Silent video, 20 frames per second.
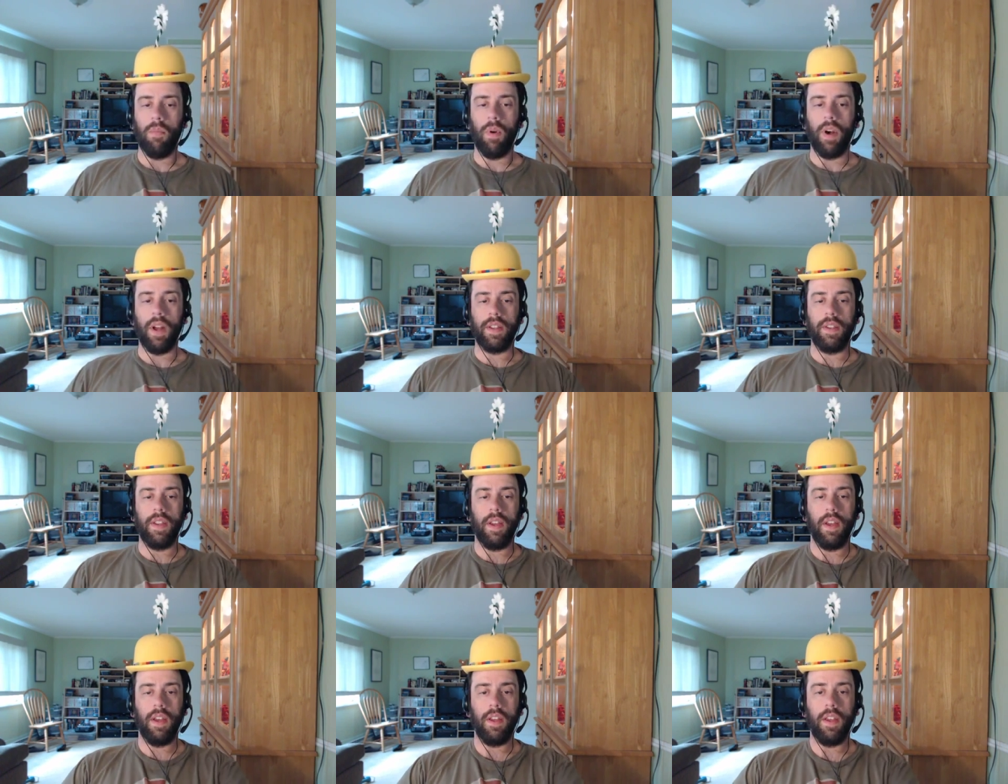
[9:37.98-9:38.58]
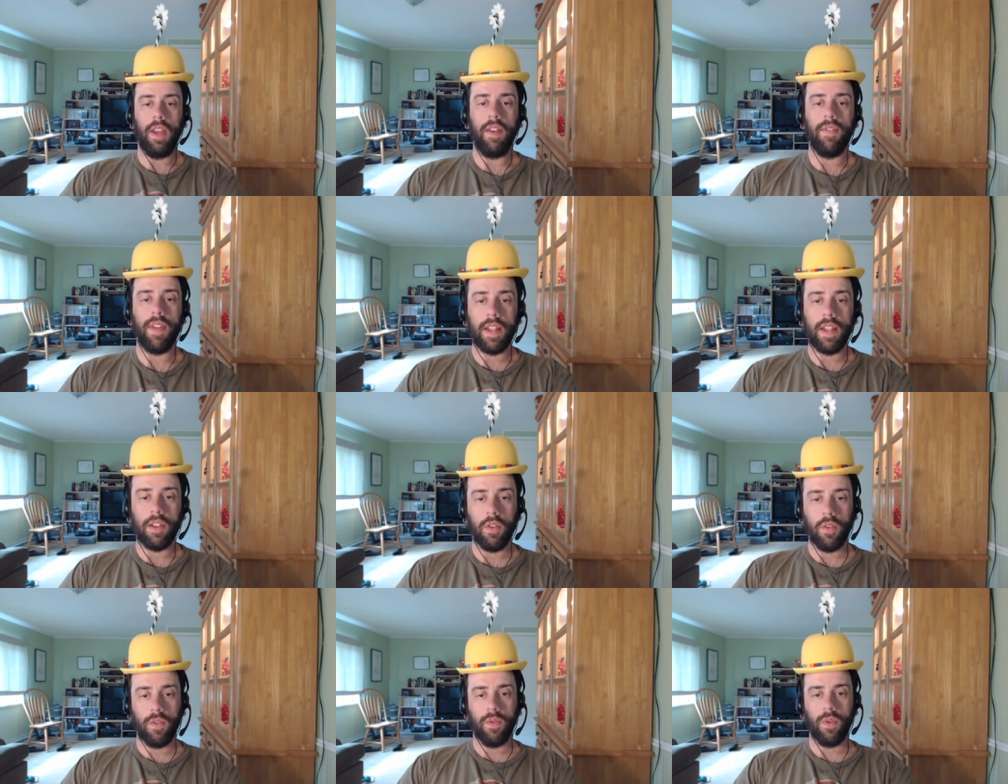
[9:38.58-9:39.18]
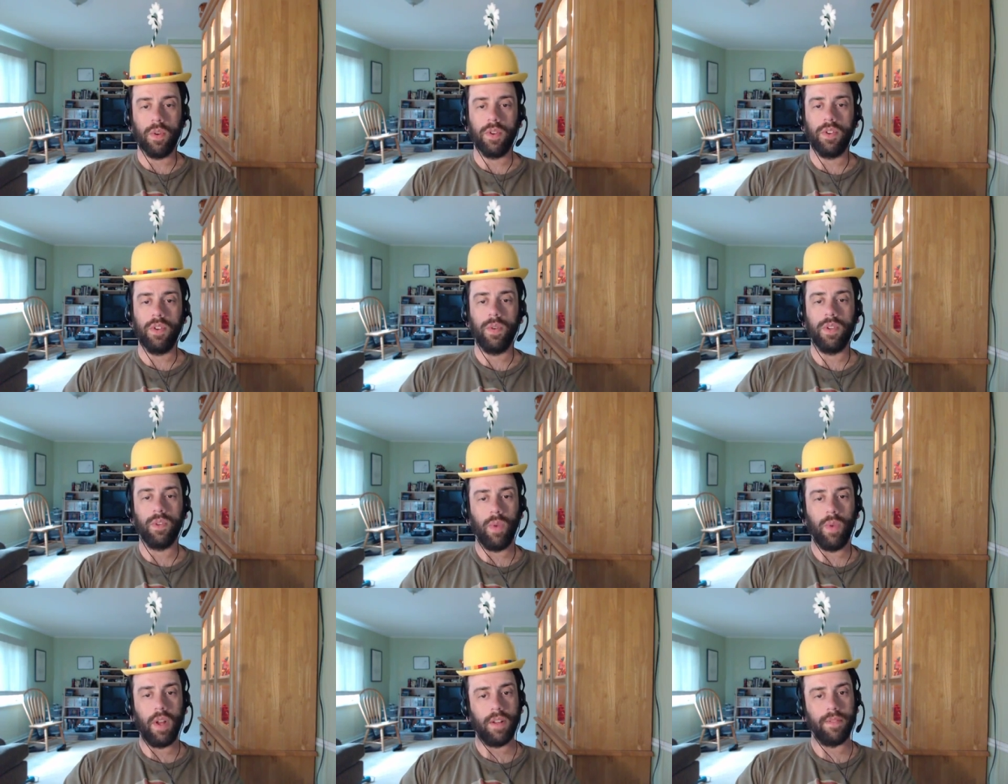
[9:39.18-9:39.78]
But yeah, that to look forward to
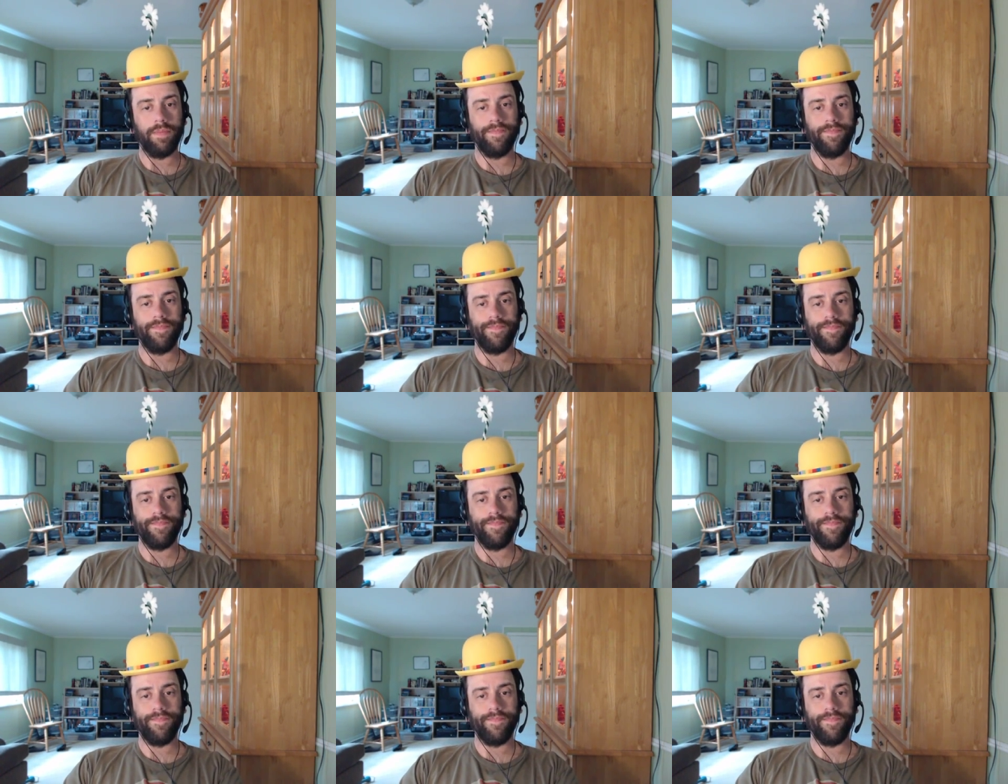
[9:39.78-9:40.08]
as well.